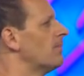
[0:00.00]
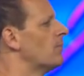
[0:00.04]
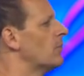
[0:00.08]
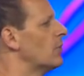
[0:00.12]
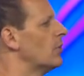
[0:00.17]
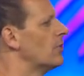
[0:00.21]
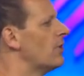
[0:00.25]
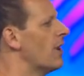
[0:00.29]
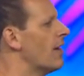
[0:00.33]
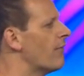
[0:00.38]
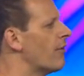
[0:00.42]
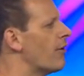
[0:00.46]

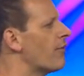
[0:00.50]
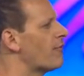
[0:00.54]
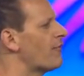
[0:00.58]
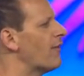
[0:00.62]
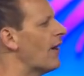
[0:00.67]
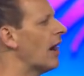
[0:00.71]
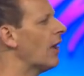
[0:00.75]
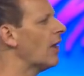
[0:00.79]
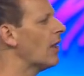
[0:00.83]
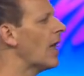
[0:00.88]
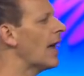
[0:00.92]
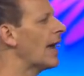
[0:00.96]
You ever
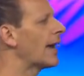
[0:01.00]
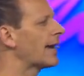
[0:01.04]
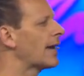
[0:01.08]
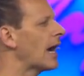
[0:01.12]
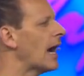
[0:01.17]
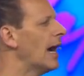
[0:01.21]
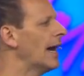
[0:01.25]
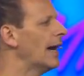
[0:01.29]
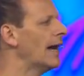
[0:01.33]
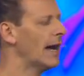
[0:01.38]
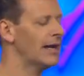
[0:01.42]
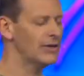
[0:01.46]
felt like
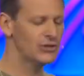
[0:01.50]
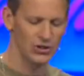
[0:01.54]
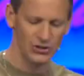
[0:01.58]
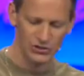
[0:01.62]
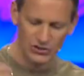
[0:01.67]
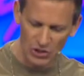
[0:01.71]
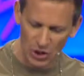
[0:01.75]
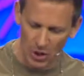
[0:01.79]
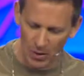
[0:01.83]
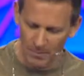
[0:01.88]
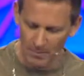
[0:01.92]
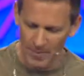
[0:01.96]
I just
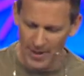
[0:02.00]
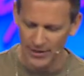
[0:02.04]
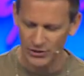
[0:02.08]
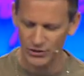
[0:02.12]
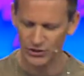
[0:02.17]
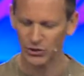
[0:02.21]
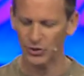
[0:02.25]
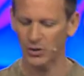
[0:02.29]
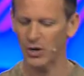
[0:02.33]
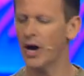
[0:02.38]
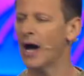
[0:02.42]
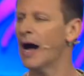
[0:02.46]
don't
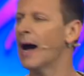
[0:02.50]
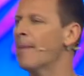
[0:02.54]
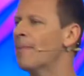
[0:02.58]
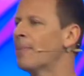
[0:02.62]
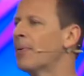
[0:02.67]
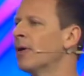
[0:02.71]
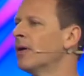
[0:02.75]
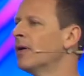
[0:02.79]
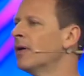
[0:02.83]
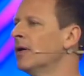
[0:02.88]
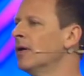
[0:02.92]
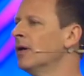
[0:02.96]
measure up?
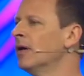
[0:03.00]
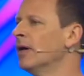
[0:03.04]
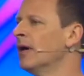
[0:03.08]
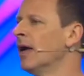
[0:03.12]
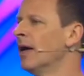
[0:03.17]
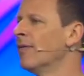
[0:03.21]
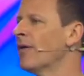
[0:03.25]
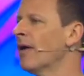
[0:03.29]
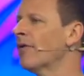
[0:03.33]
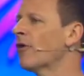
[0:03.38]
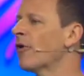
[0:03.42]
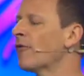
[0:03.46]

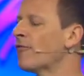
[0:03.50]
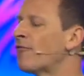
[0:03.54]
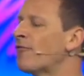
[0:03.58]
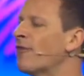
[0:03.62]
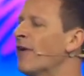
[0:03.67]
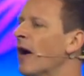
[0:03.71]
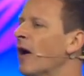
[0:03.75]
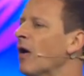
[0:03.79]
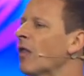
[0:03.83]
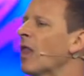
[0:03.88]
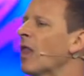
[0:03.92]
Have you ever felt